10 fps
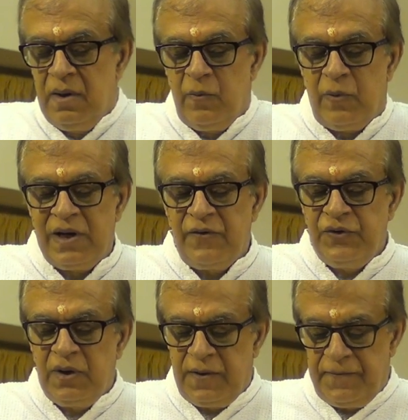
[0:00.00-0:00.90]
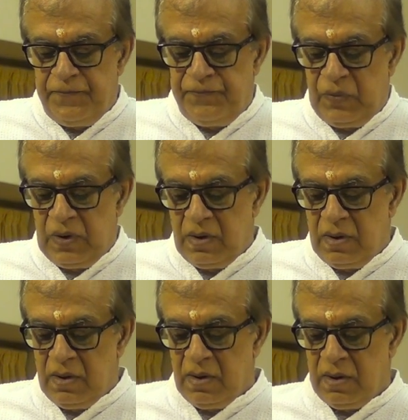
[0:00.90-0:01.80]
one of the
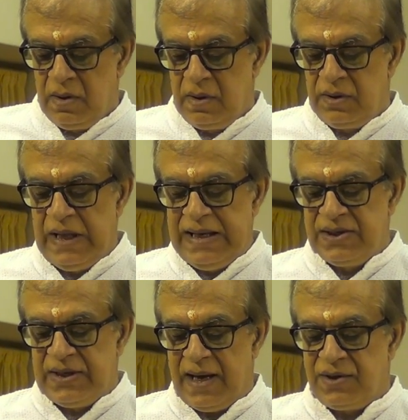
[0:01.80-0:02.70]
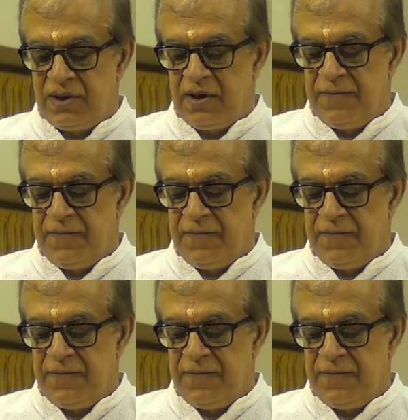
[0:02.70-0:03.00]
things that